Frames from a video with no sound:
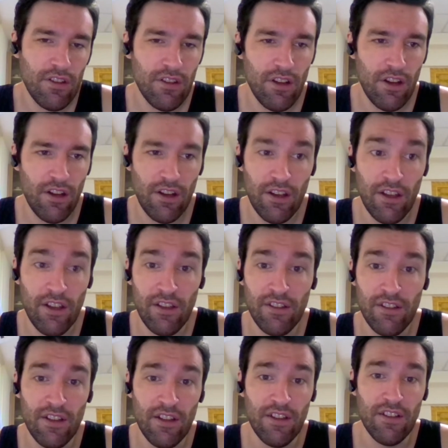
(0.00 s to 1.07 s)

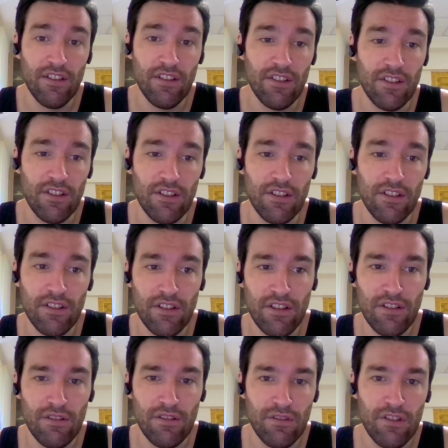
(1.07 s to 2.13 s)
and
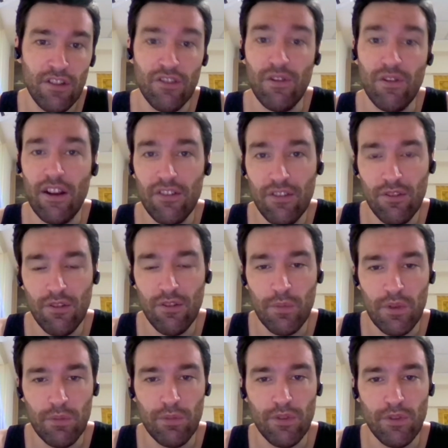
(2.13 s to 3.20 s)
interactions with
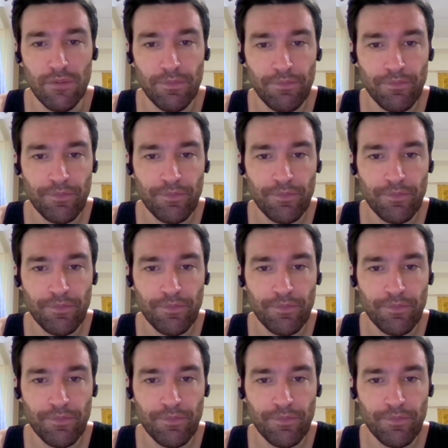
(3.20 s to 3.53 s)
people.